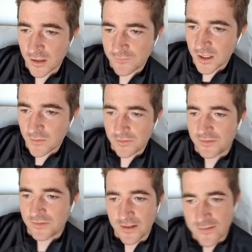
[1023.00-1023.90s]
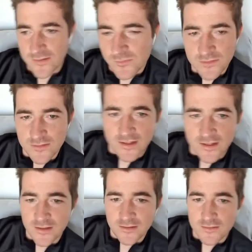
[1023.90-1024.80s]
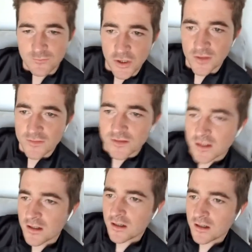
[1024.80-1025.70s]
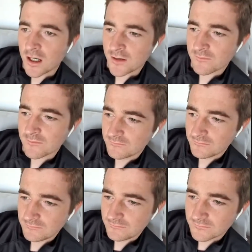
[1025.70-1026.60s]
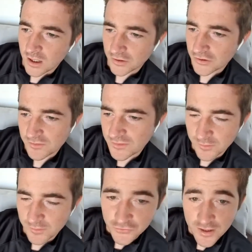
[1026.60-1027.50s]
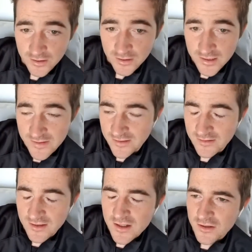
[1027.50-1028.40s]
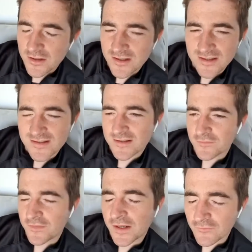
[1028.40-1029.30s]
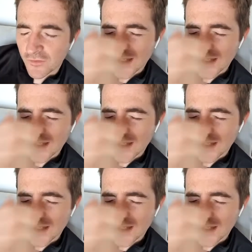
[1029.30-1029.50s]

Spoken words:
think I would have even had Table Tennis Daily, because I'd have just still been training. And then this is the thing, right?